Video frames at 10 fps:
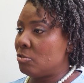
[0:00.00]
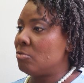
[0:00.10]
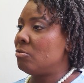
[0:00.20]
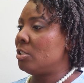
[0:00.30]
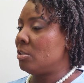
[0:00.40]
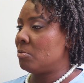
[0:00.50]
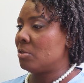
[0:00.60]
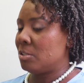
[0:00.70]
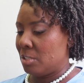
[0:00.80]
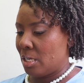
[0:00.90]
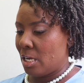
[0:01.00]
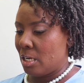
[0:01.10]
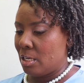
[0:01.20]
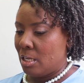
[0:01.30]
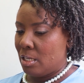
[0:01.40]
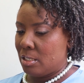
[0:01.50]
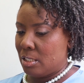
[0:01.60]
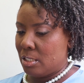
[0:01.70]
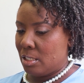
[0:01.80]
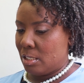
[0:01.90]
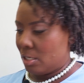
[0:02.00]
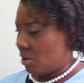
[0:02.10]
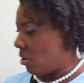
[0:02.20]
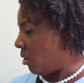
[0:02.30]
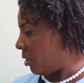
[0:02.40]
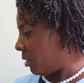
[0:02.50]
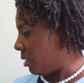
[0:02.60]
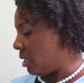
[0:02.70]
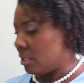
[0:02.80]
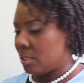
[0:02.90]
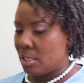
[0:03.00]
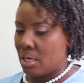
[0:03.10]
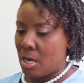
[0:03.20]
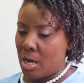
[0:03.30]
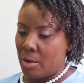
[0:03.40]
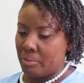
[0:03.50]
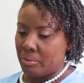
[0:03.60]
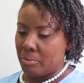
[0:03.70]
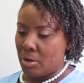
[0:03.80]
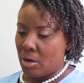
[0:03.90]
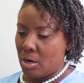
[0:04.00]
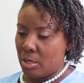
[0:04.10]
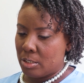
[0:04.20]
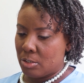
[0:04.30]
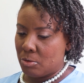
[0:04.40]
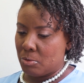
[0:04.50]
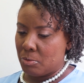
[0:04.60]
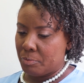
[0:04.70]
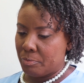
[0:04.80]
you really want to get the healing on the go.